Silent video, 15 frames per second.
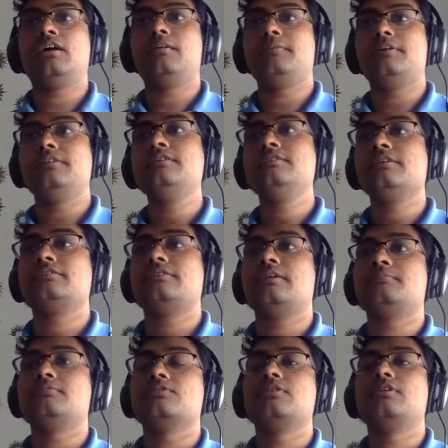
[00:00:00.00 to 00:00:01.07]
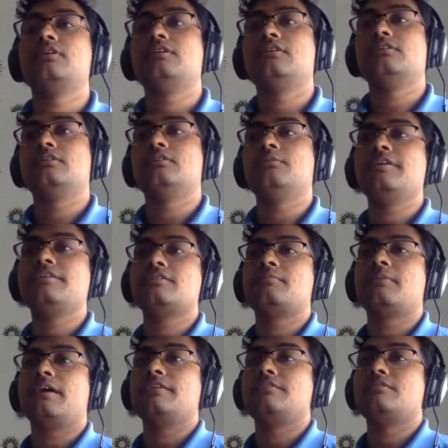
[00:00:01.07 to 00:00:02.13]
In this example, the weights and
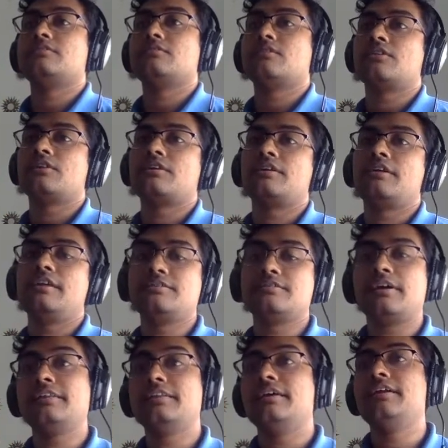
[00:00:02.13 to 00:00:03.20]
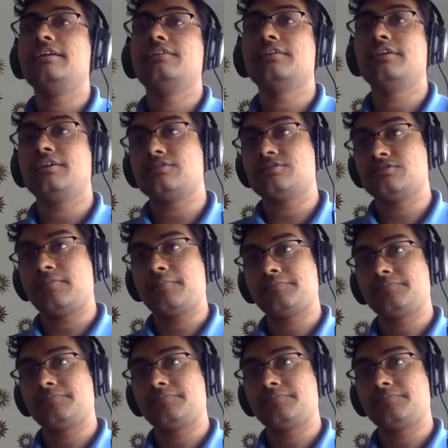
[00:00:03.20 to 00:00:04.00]
biases are inside the hidden layers.